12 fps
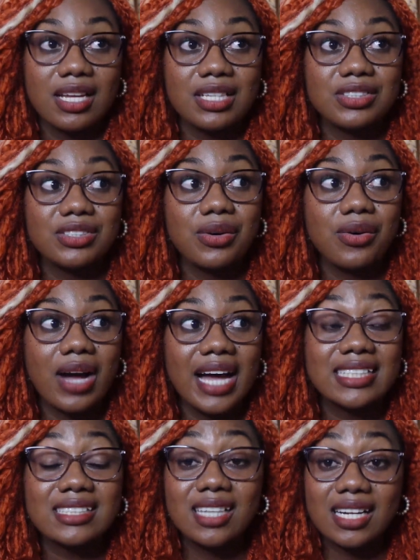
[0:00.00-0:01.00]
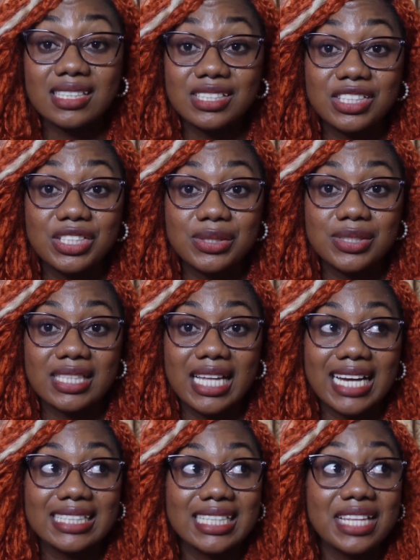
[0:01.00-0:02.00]
So I started to use
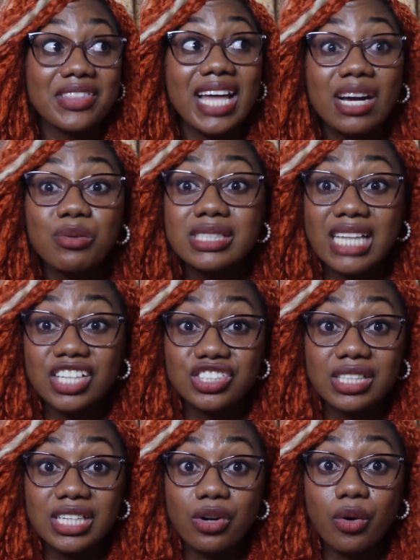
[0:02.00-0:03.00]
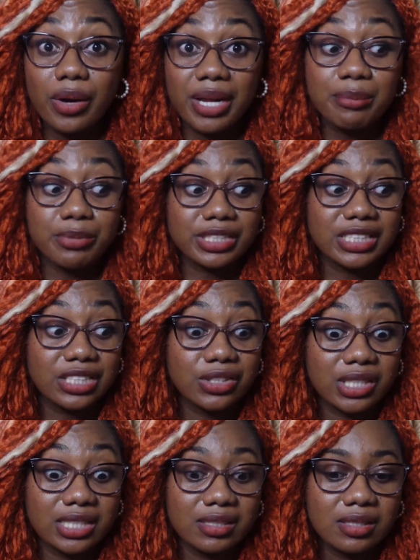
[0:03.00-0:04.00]
that, and that was actually going pretty
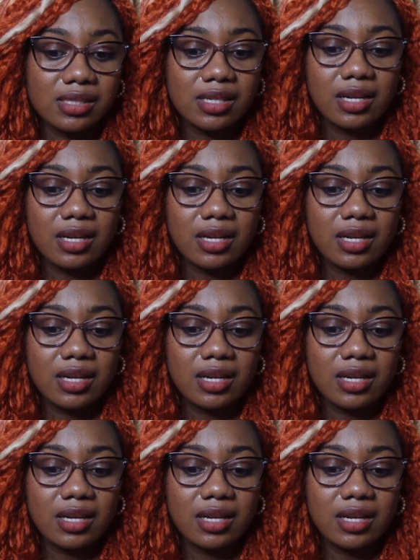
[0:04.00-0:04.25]
good.